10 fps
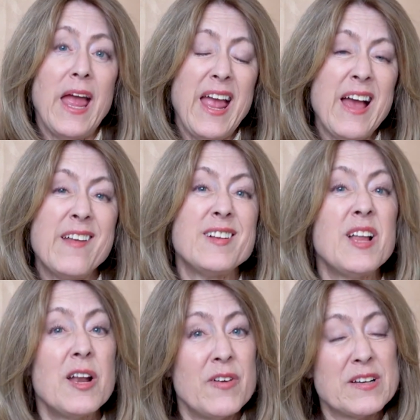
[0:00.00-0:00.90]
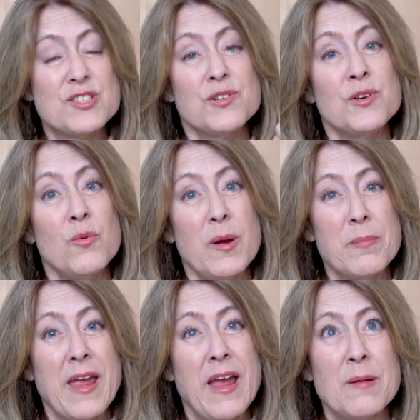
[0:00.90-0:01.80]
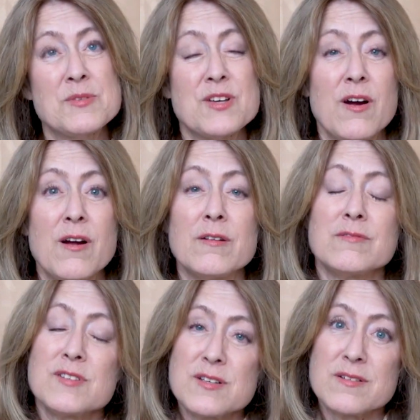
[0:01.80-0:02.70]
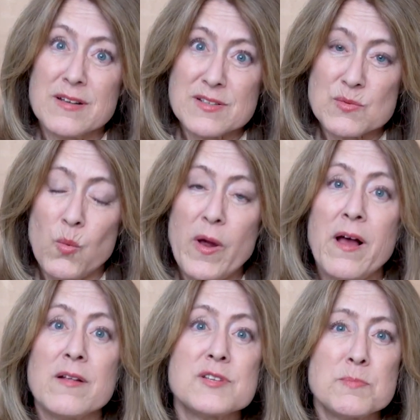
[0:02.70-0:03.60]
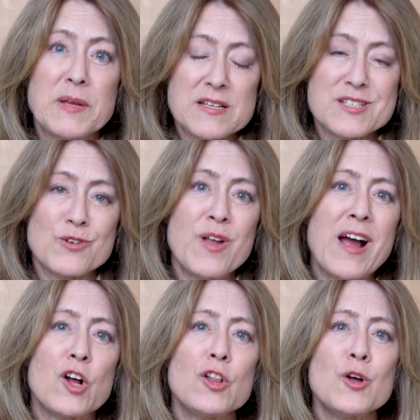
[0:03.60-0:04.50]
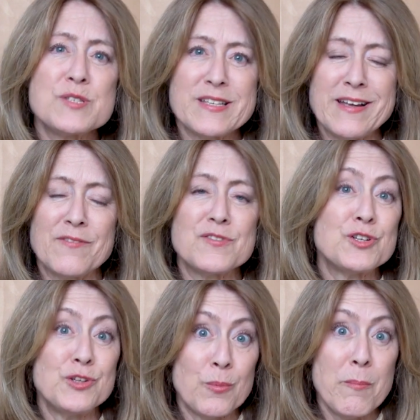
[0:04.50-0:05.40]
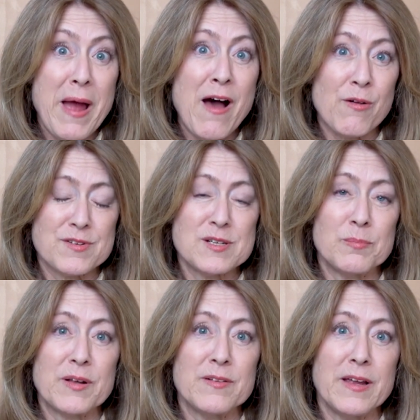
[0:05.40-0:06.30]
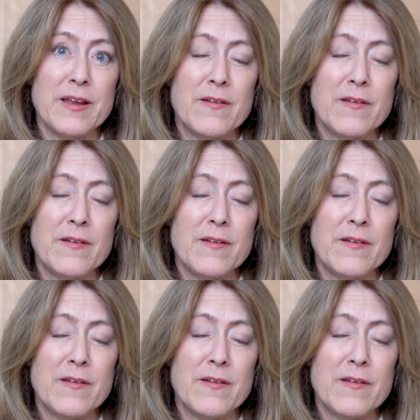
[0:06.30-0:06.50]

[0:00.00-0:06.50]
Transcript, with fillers: And a lot of external webcams are as well, just because they're not close enough to your mouth typically.